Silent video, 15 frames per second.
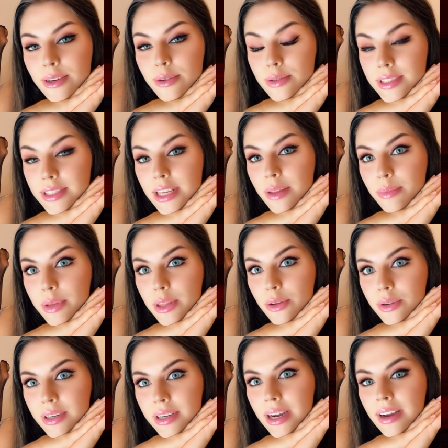Te gusta en
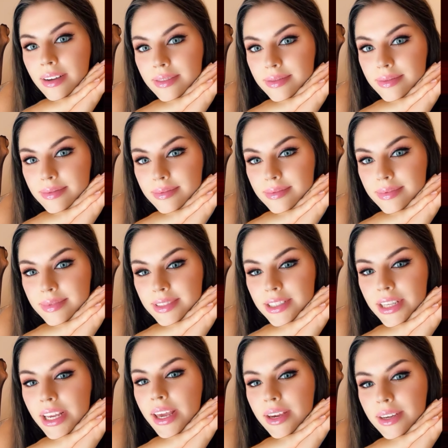Menorca?
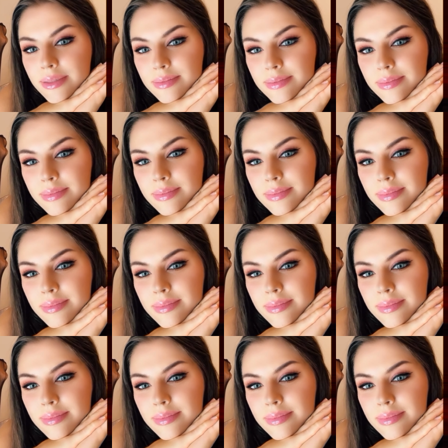Sheikh.